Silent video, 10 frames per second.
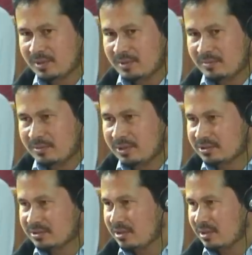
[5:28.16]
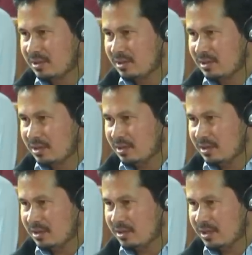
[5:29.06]
Because
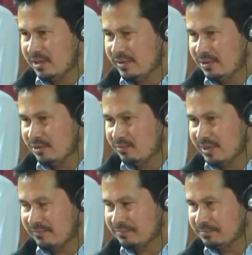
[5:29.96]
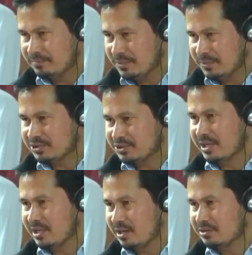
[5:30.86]
even though we have been
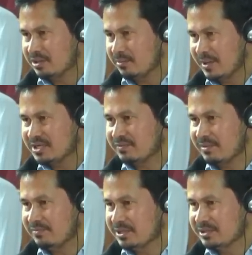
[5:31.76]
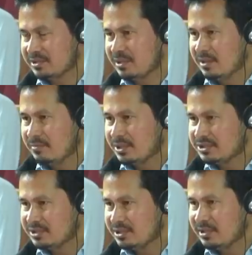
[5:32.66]
trying a lot in the past five years, but
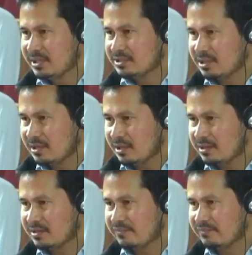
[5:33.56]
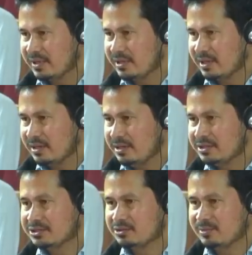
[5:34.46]
still there's a lot of things that
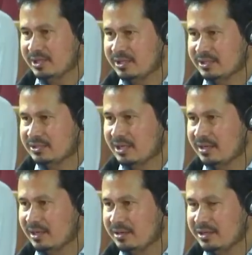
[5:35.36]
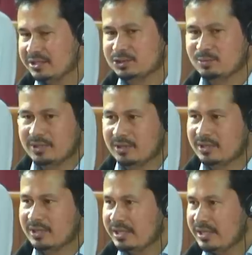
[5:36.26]
needs to be addressed and that needs to be done
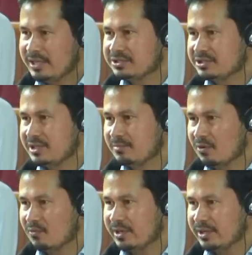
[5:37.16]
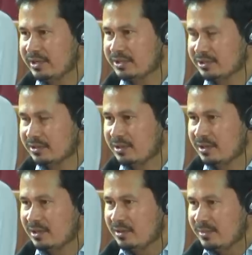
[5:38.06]
inside Block one area, sir.
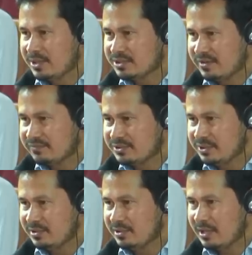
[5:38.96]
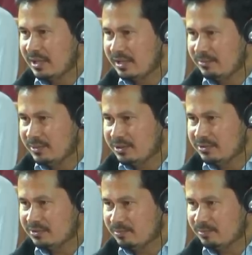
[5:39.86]
Because I've seen and have been
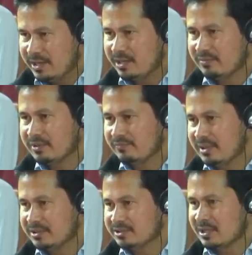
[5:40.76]
to many of the villages,